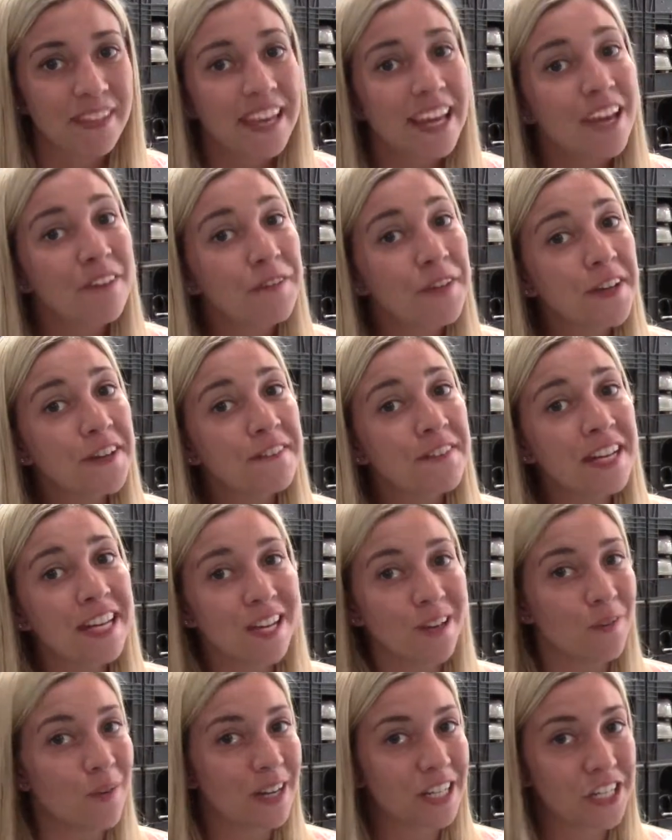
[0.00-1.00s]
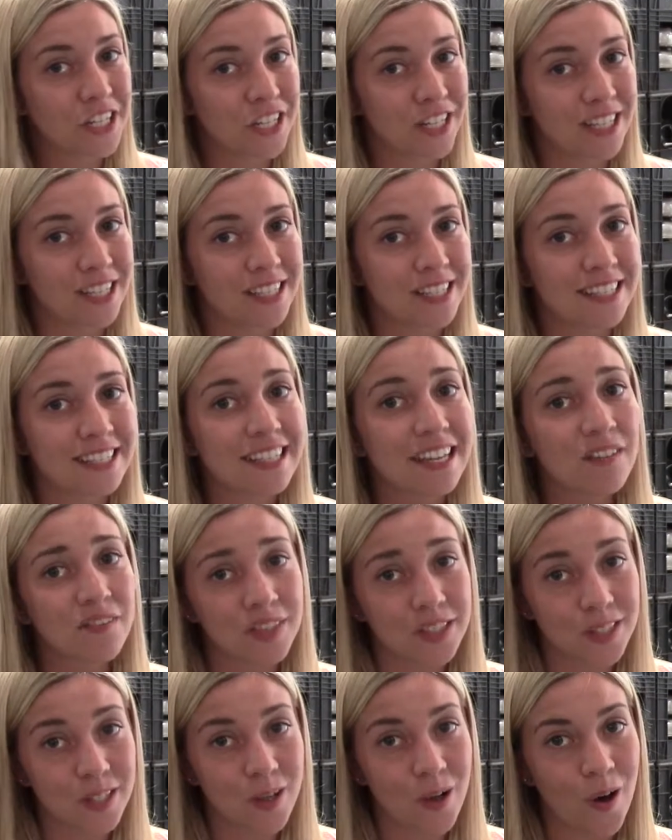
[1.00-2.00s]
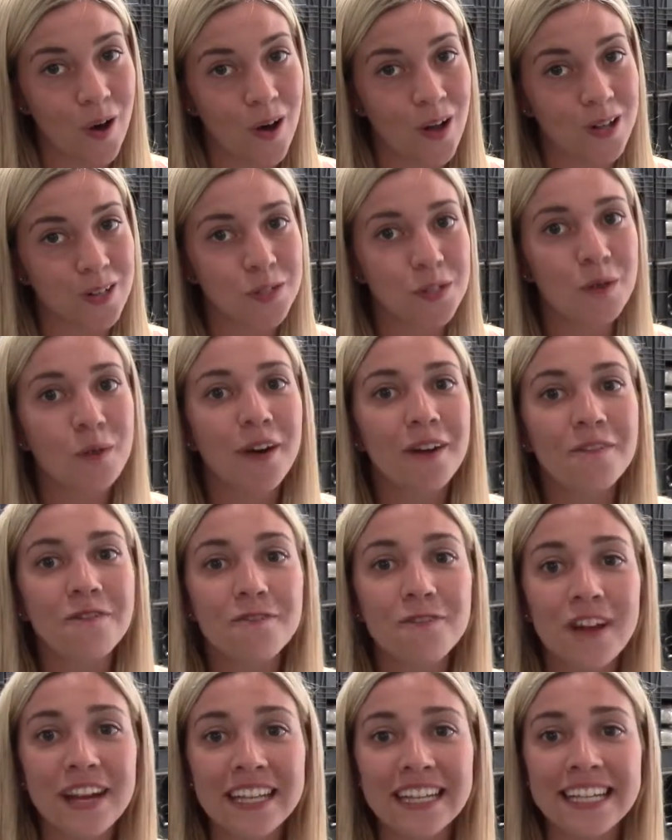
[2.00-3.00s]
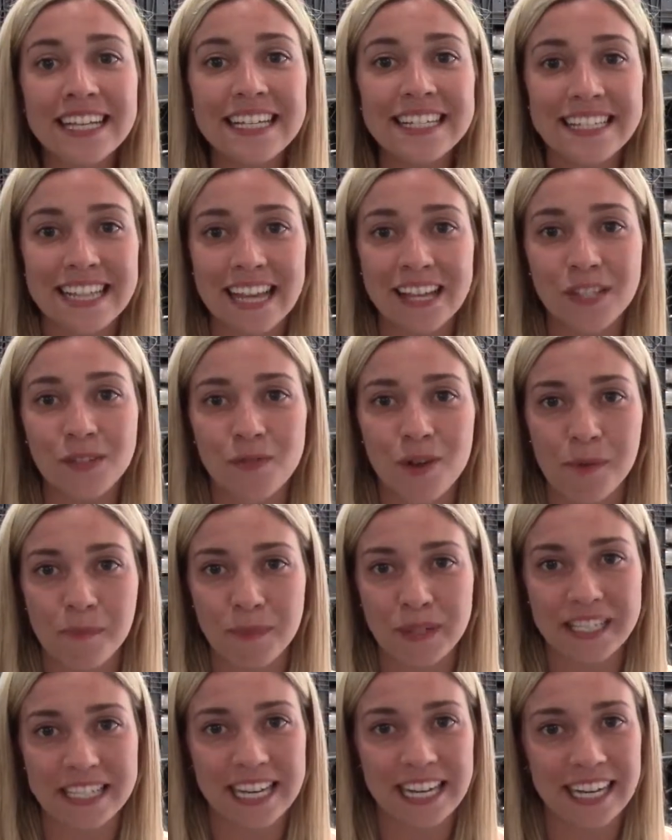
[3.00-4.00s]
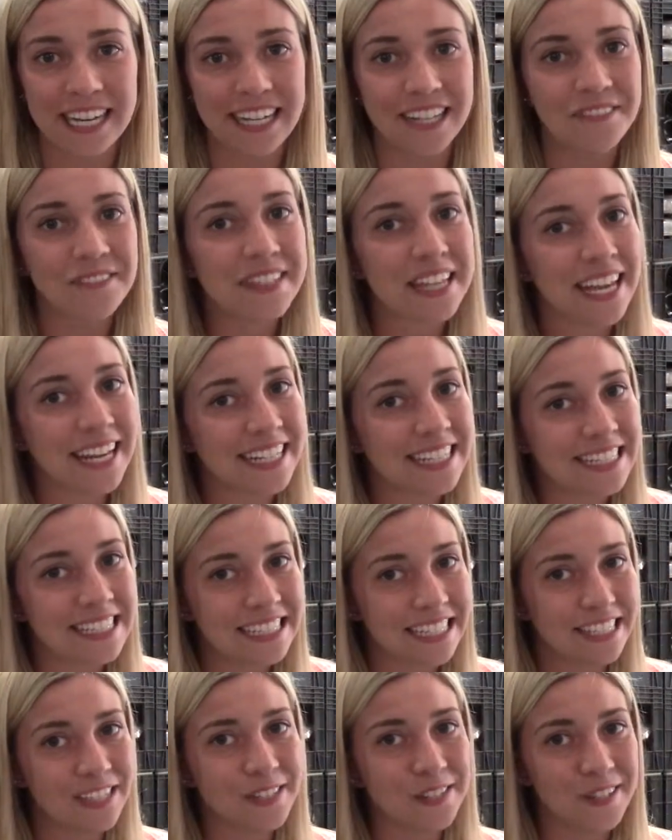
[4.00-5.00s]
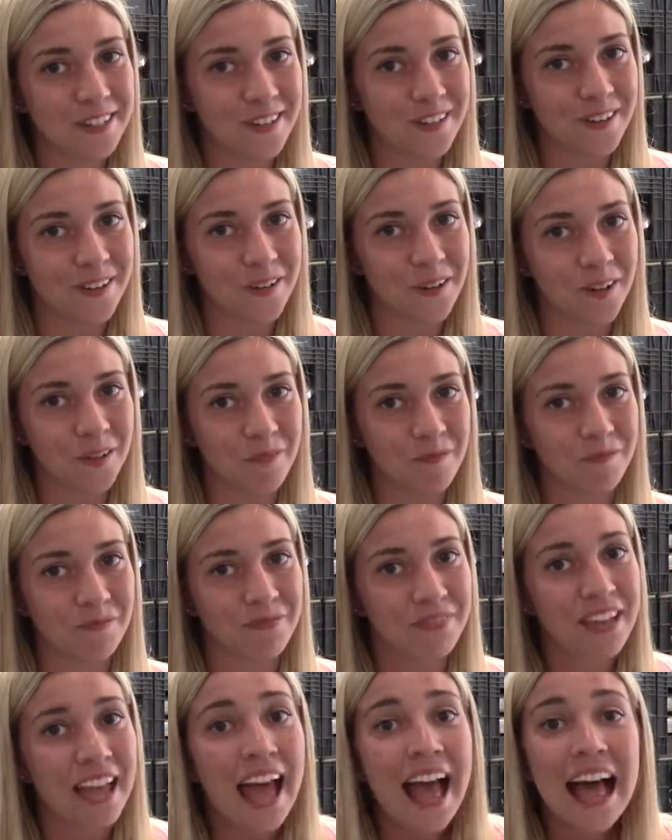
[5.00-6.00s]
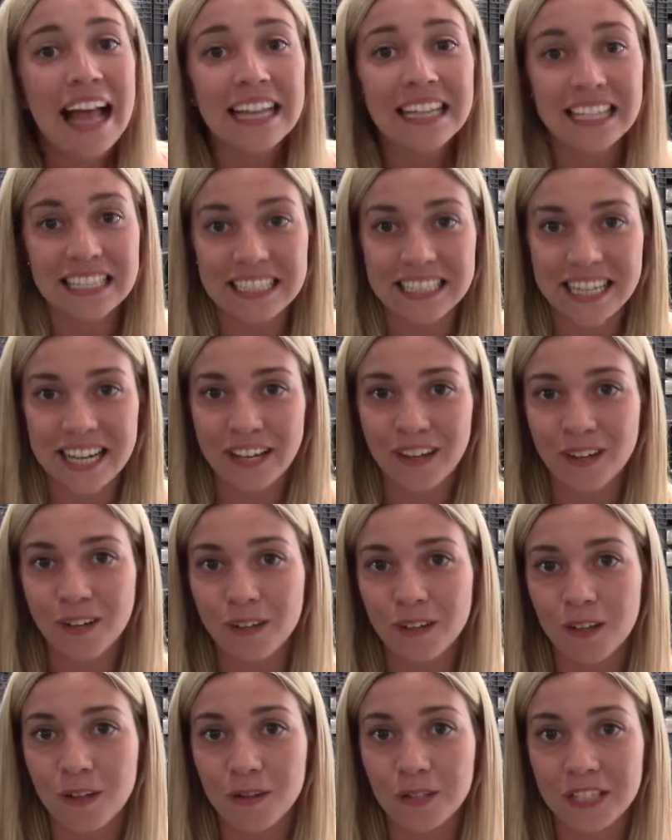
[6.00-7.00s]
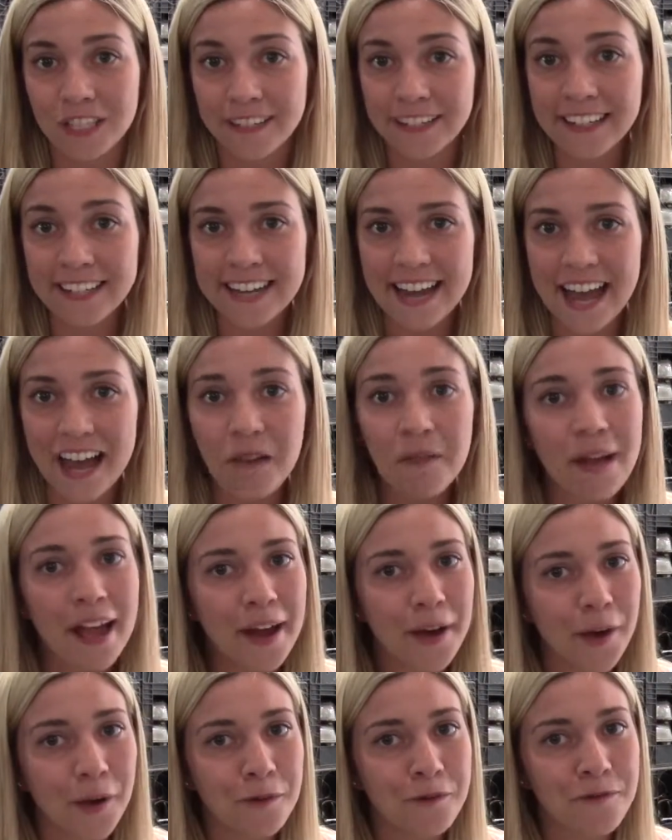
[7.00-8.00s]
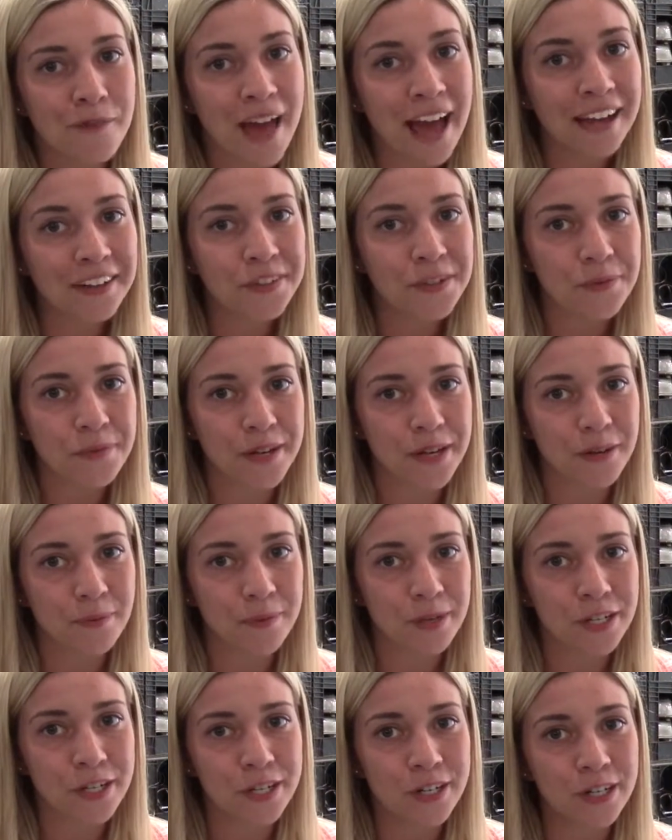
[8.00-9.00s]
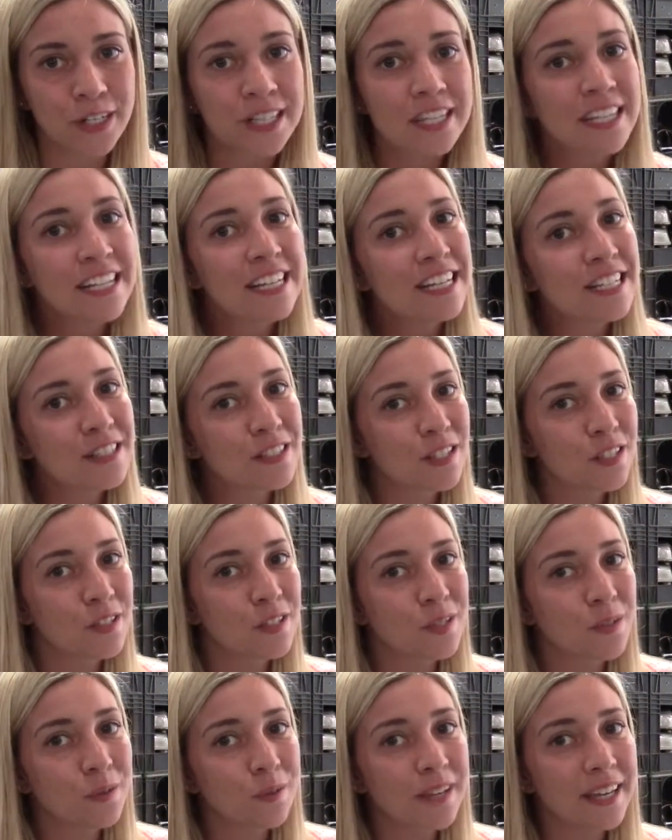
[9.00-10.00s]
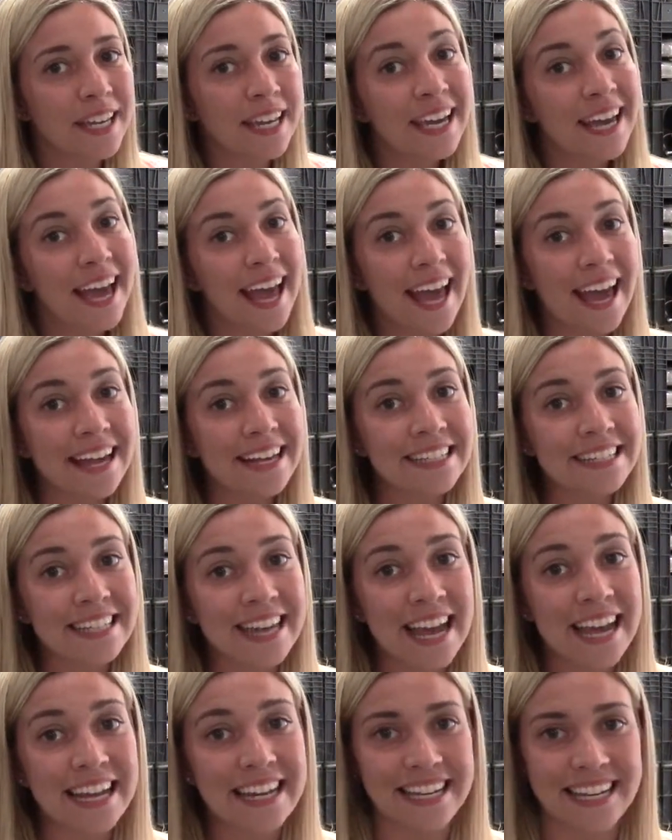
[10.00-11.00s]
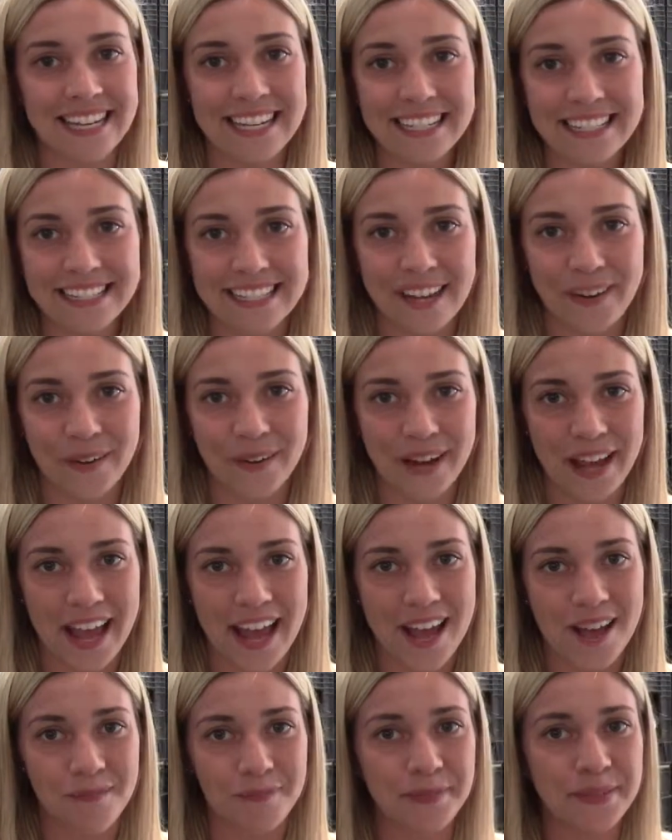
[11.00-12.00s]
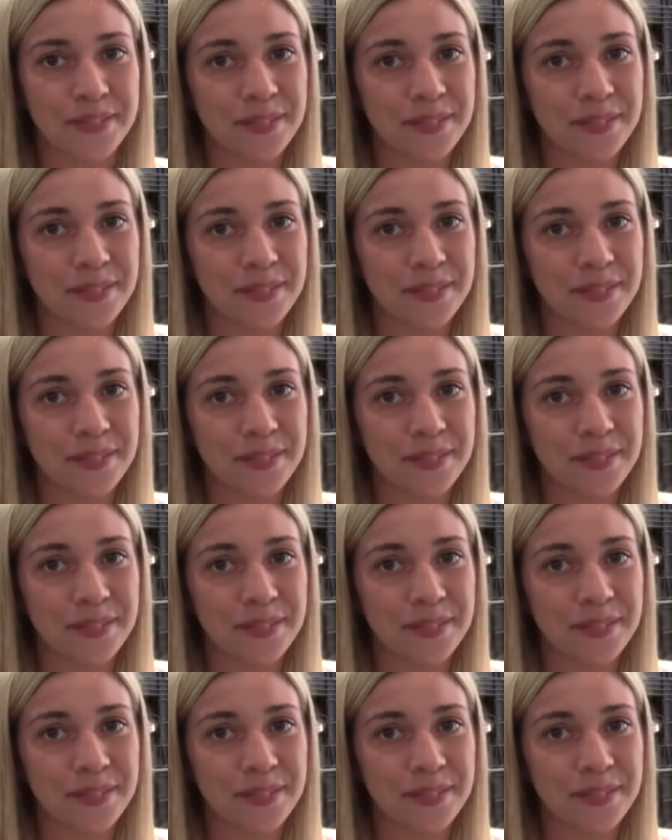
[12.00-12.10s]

If you have any questions, give us a call so our friendly sales representatives can assist you. Let's take a close look now at our factory original Suzuki X ninety center caps.